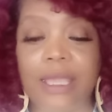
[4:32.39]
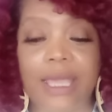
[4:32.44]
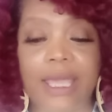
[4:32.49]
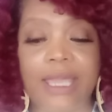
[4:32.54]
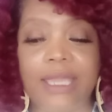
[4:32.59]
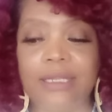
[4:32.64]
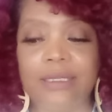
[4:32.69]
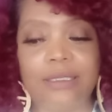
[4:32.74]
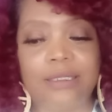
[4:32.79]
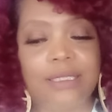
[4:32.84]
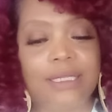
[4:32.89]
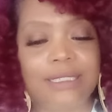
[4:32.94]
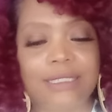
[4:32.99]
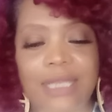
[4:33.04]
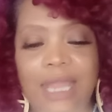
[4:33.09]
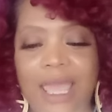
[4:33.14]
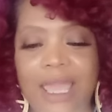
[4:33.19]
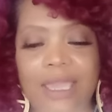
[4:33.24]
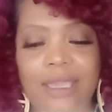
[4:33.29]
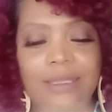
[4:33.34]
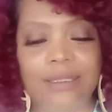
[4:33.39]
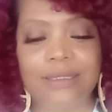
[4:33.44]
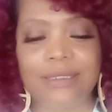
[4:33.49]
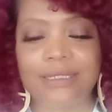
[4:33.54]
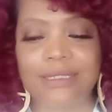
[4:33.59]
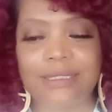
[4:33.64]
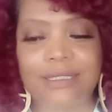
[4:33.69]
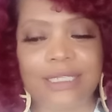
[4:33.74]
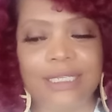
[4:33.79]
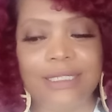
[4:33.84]
And it's like
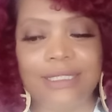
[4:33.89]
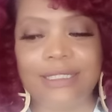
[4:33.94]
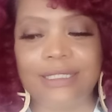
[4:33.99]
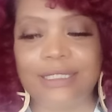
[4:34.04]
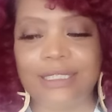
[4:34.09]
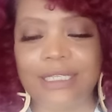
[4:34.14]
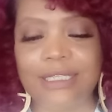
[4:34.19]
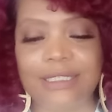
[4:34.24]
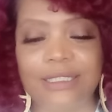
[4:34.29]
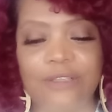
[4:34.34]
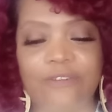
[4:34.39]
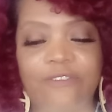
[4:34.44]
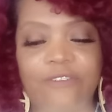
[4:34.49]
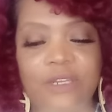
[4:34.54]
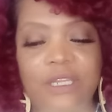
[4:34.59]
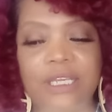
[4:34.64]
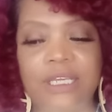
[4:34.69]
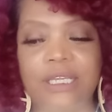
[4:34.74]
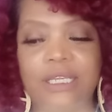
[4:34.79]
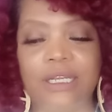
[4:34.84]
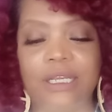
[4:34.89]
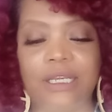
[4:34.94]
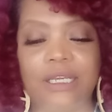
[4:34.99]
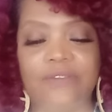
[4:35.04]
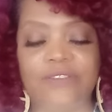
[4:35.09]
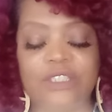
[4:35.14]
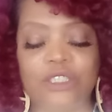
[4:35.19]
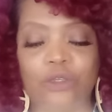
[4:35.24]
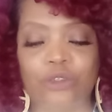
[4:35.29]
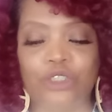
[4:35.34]
since the flood
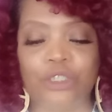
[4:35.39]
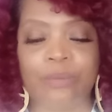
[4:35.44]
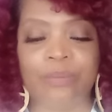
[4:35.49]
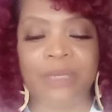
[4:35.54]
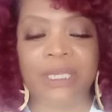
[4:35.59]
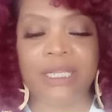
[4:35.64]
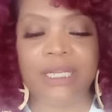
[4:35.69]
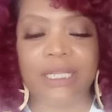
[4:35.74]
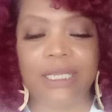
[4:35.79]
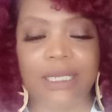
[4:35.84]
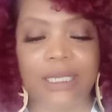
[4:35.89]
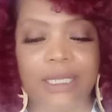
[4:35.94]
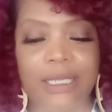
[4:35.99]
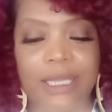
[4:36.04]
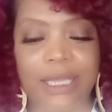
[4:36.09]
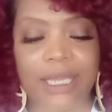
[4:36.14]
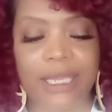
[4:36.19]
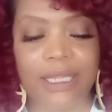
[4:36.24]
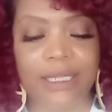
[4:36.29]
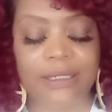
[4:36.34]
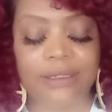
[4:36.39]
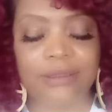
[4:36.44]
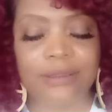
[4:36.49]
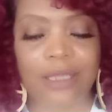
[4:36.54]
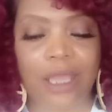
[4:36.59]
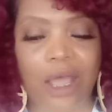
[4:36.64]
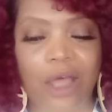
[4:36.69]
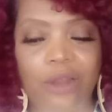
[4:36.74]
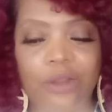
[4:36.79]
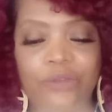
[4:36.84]
of social media and
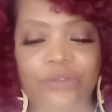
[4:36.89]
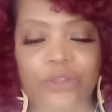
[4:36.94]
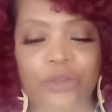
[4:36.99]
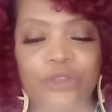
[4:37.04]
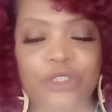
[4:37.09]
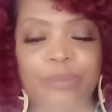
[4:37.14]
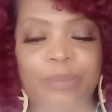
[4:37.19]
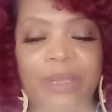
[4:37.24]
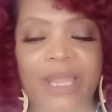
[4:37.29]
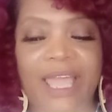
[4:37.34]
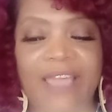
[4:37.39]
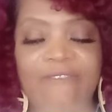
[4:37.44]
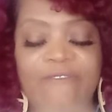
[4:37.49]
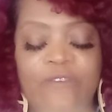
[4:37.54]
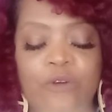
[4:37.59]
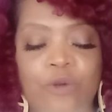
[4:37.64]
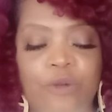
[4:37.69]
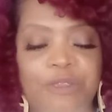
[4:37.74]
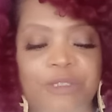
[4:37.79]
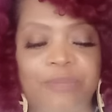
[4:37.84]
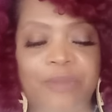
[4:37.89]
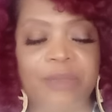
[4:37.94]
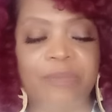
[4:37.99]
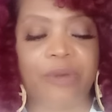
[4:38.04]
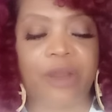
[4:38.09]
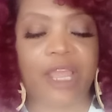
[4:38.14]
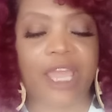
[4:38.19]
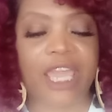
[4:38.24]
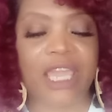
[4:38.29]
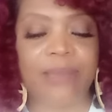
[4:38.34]
all of those platforms, people
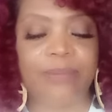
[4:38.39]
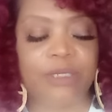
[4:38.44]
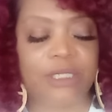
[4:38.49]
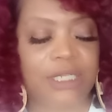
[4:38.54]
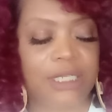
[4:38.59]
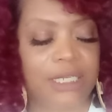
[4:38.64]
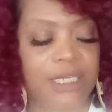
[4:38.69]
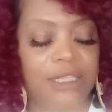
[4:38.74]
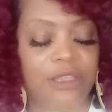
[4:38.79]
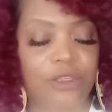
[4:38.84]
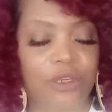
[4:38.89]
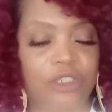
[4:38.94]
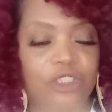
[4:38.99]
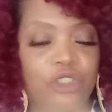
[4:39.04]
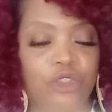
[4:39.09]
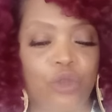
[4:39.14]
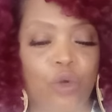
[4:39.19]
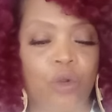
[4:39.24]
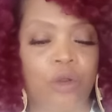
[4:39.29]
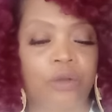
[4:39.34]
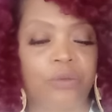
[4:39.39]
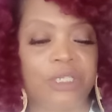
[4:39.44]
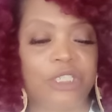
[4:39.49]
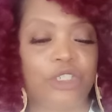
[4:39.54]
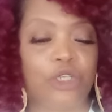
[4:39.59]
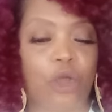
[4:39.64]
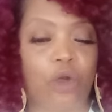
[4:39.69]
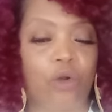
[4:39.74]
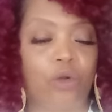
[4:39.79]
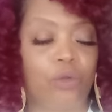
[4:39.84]
are able to get their story
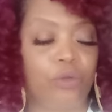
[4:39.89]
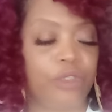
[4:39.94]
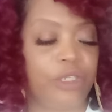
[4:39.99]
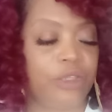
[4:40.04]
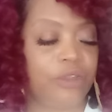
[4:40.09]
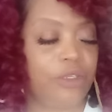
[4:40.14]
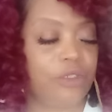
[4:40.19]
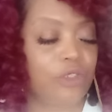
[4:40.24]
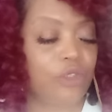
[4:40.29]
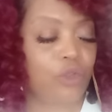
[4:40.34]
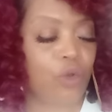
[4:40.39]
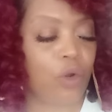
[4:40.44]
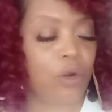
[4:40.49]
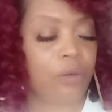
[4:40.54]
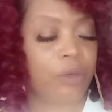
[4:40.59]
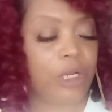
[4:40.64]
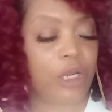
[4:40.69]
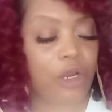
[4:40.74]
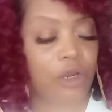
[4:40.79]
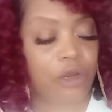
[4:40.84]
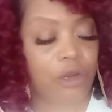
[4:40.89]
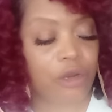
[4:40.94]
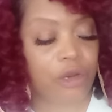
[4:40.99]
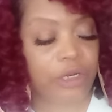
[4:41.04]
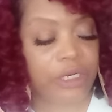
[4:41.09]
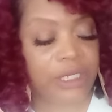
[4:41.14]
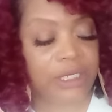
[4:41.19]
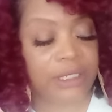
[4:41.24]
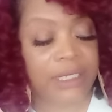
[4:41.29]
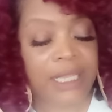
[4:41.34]
told and their story
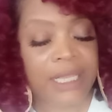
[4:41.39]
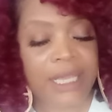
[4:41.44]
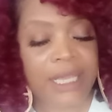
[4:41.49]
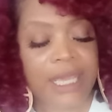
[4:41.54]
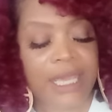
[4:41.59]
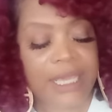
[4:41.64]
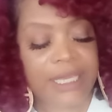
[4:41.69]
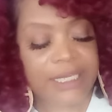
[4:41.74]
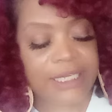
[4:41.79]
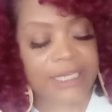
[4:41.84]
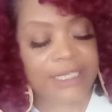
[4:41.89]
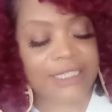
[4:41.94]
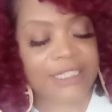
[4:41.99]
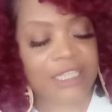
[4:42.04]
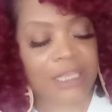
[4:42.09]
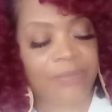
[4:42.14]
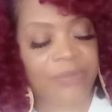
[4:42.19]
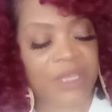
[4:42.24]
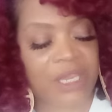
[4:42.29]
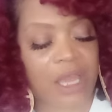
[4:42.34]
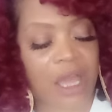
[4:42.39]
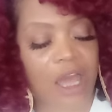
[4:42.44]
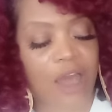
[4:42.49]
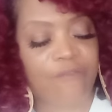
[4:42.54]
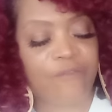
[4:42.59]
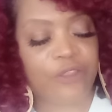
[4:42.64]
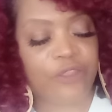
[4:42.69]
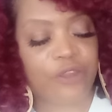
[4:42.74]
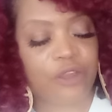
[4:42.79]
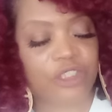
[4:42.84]
heard and get something
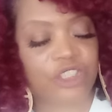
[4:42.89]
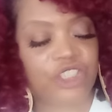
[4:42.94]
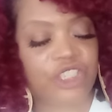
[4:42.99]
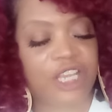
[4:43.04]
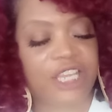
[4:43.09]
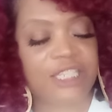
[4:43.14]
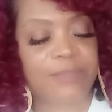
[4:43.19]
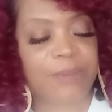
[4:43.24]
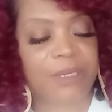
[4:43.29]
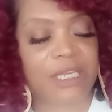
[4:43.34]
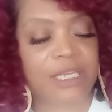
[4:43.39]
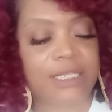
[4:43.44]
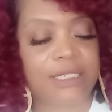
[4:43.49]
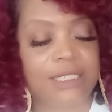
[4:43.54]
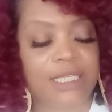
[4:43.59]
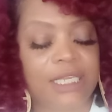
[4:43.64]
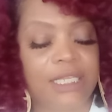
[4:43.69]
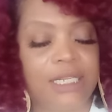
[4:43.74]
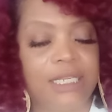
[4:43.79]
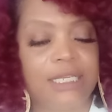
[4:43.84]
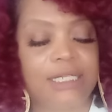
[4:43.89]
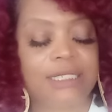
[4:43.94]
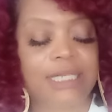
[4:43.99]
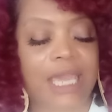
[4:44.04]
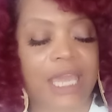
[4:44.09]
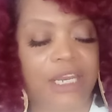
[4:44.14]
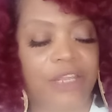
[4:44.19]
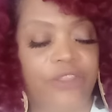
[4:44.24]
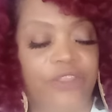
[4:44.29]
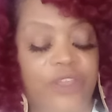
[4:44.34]
off of their chest, because it is
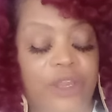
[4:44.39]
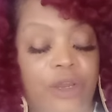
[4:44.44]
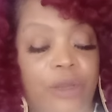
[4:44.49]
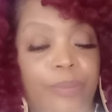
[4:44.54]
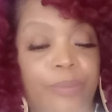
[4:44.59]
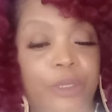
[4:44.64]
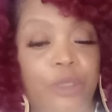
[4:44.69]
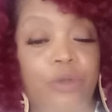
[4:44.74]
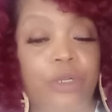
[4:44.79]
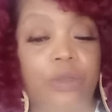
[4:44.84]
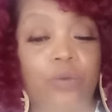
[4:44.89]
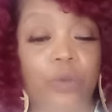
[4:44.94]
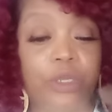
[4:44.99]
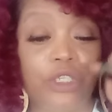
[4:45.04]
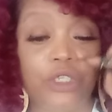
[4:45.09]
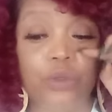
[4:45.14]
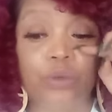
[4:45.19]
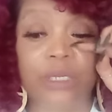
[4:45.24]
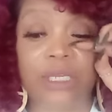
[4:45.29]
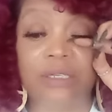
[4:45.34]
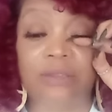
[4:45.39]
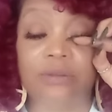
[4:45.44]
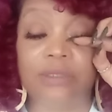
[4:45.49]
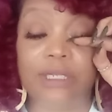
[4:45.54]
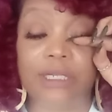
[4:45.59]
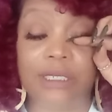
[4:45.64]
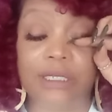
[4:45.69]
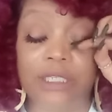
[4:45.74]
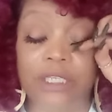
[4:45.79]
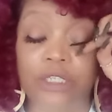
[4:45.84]
kind of therapeutic when you can,
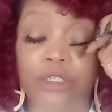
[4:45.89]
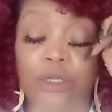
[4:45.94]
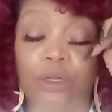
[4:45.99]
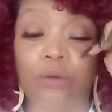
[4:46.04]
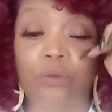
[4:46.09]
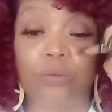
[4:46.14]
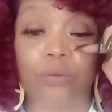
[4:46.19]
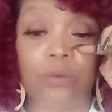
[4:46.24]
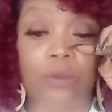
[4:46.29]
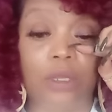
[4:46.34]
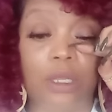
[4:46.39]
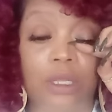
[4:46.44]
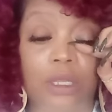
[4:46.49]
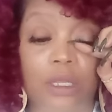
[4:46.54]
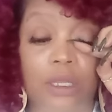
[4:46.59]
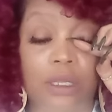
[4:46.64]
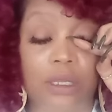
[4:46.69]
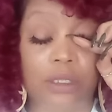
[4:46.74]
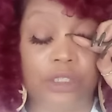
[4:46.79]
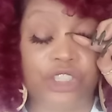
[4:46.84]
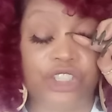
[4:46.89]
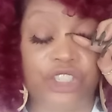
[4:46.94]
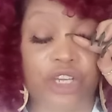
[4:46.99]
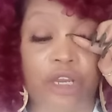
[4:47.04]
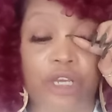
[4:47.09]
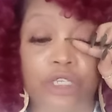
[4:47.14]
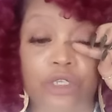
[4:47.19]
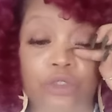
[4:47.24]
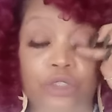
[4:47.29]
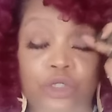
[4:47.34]
you know,
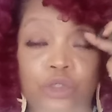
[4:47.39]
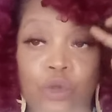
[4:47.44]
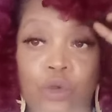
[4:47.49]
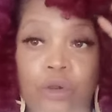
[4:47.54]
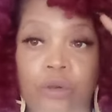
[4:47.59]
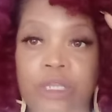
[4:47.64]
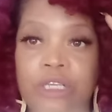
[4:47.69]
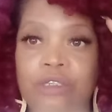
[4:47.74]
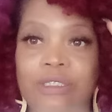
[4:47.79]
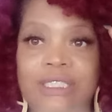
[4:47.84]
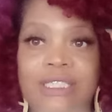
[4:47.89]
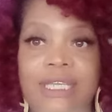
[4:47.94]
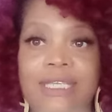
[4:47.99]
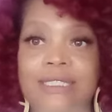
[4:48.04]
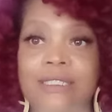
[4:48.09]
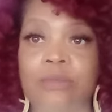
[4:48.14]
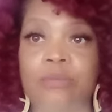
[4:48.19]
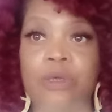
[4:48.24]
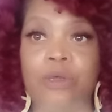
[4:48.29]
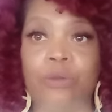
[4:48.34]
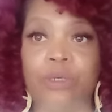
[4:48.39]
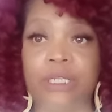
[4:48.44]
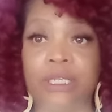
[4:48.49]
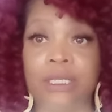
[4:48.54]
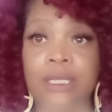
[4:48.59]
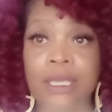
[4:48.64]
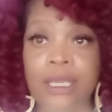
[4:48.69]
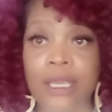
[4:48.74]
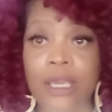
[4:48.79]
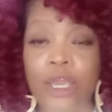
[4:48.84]
share your story, your
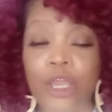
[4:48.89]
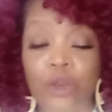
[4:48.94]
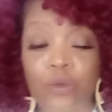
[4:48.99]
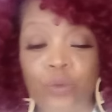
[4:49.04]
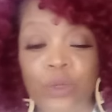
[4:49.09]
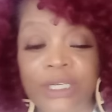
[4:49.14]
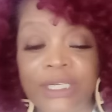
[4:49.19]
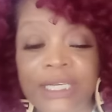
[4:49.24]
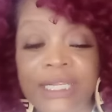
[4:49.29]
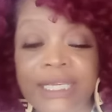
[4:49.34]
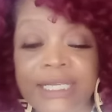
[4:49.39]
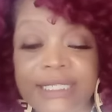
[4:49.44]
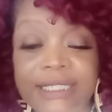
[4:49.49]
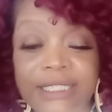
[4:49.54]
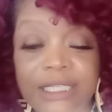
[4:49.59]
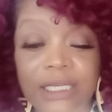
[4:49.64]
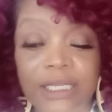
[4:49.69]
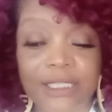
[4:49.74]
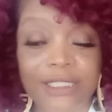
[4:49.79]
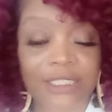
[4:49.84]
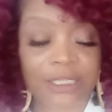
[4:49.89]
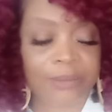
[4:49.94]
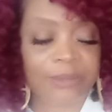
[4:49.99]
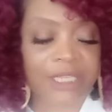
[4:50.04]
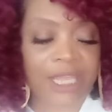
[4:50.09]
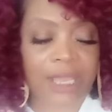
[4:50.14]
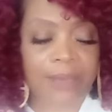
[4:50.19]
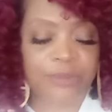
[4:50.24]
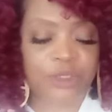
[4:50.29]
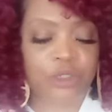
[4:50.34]
testimony, release it, because
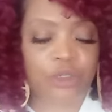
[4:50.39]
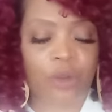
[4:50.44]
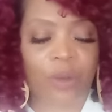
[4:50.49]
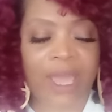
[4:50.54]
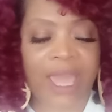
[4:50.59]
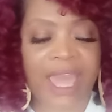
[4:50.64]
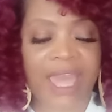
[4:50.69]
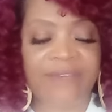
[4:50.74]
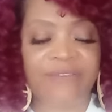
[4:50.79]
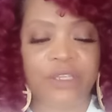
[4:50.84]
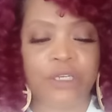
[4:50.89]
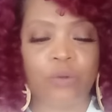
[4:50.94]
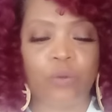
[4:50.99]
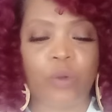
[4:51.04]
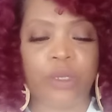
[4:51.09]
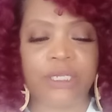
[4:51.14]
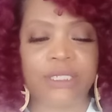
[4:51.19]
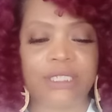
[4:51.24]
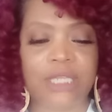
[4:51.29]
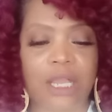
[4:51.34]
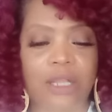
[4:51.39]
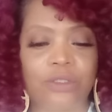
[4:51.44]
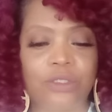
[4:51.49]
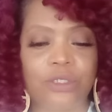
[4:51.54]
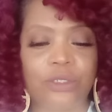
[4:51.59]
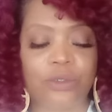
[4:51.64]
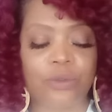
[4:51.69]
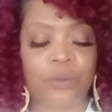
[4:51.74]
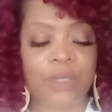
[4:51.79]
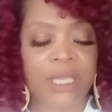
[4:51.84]
sometimes you don't have anyone to talk
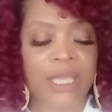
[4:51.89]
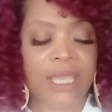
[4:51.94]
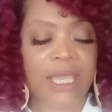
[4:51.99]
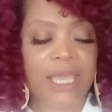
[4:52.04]
to.